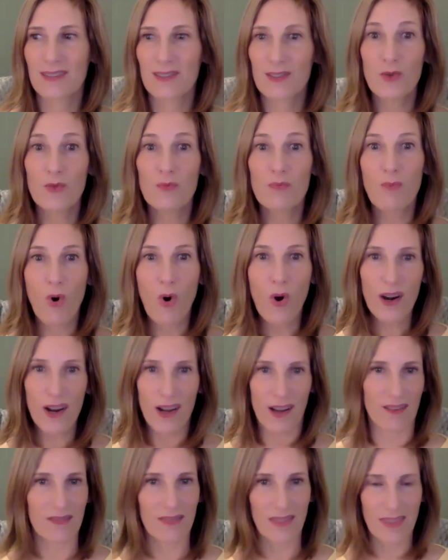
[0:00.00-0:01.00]
do more
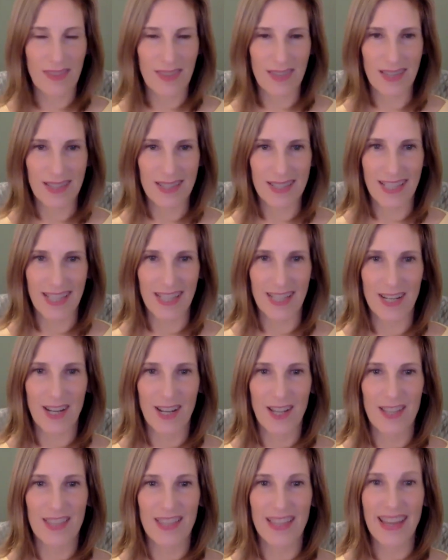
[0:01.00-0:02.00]
of the things that
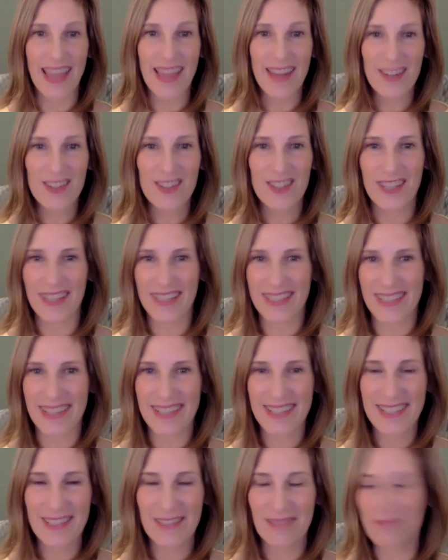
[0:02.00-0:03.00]
energize
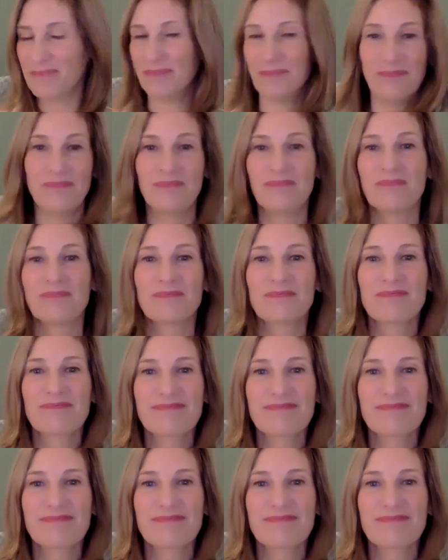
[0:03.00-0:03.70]
us and